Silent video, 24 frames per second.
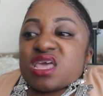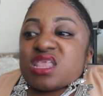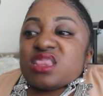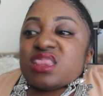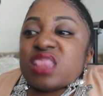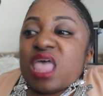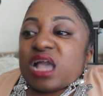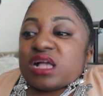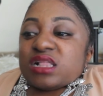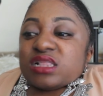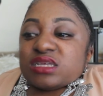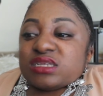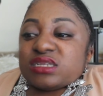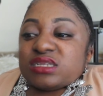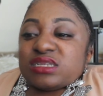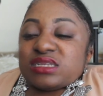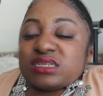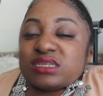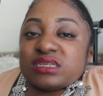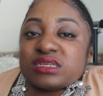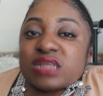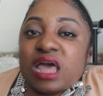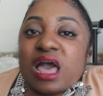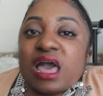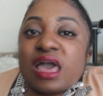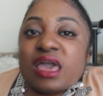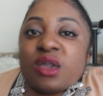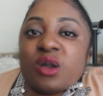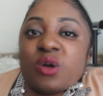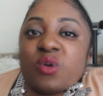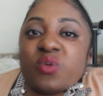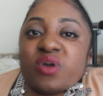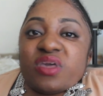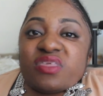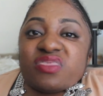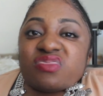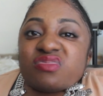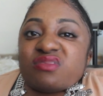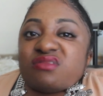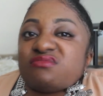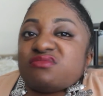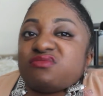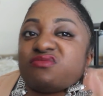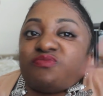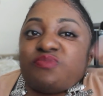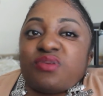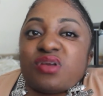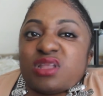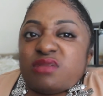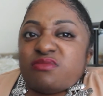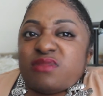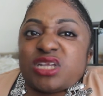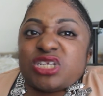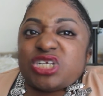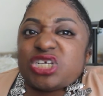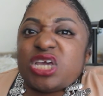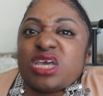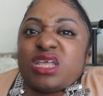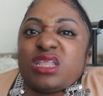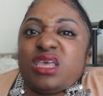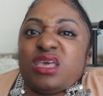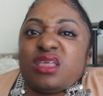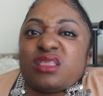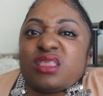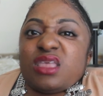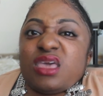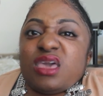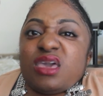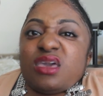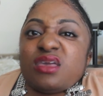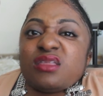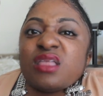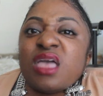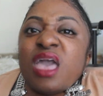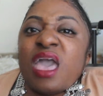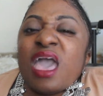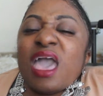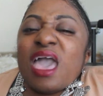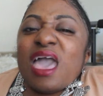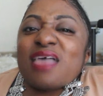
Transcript: necklace to style with pretty much anything,